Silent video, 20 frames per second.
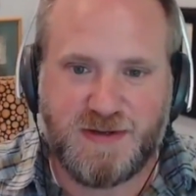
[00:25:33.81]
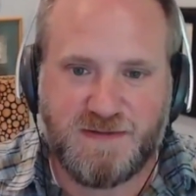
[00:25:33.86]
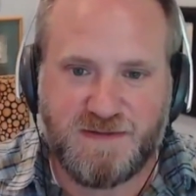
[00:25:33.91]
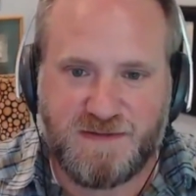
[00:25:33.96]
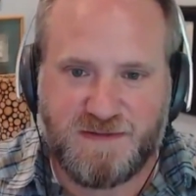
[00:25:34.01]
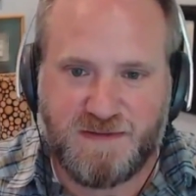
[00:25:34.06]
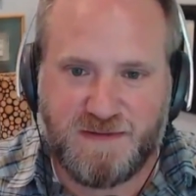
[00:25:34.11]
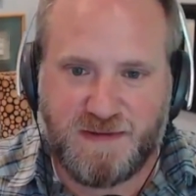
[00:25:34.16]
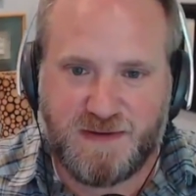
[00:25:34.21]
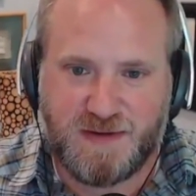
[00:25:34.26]

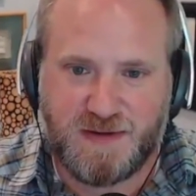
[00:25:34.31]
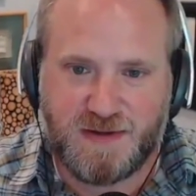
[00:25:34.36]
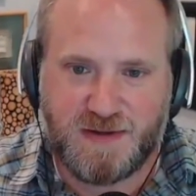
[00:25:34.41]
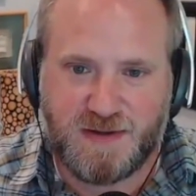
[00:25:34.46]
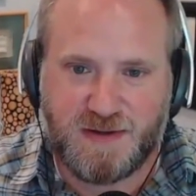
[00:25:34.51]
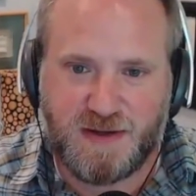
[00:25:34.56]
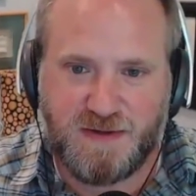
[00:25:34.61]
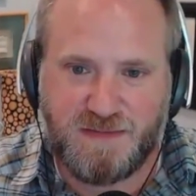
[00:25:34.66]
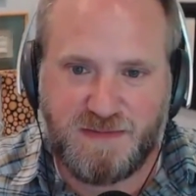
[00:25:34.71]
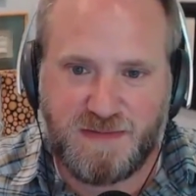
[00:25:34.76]
of
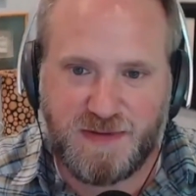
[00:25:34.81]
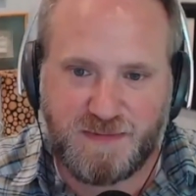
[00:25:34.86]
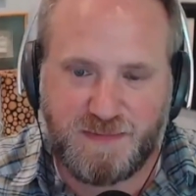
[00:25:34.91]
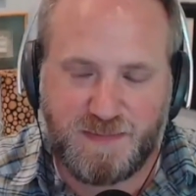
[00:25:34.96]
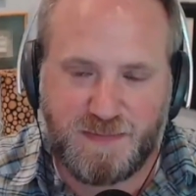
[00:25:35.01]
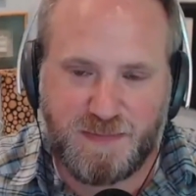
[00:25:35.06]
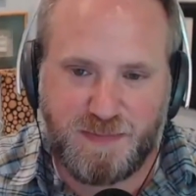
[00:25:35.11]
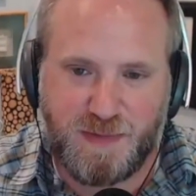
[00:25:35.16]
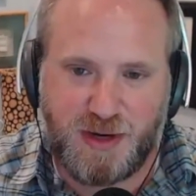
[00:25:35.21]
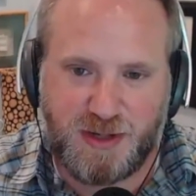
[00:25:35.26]
the
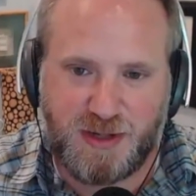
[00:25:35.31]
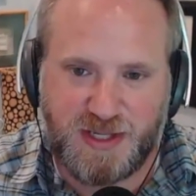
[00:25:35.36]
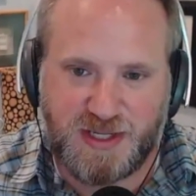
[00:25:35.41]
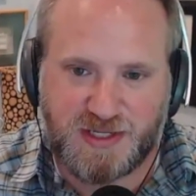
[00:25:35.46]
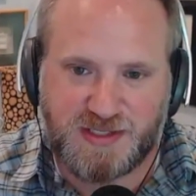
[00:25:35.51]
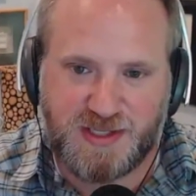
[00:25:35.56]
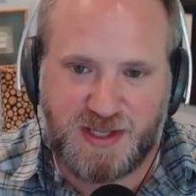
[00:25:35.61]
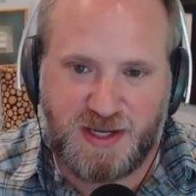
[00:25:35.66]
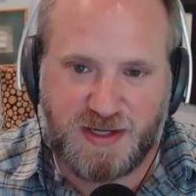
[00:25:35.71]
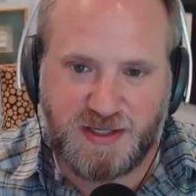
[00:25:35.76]
Model
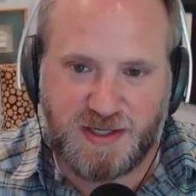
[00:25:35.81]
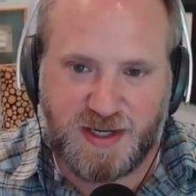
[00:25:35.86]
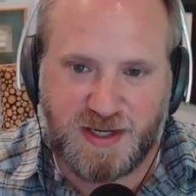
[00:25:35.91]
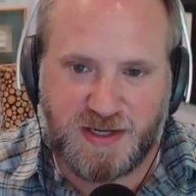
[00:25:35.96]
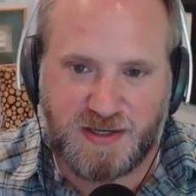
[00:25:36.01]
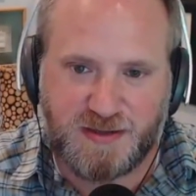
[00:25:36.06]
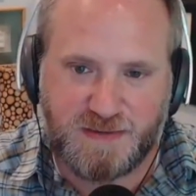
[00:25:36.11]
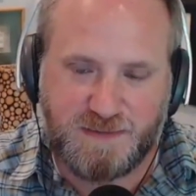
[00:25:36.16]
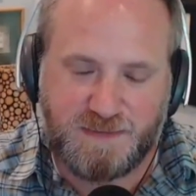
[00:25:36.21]
X line yet.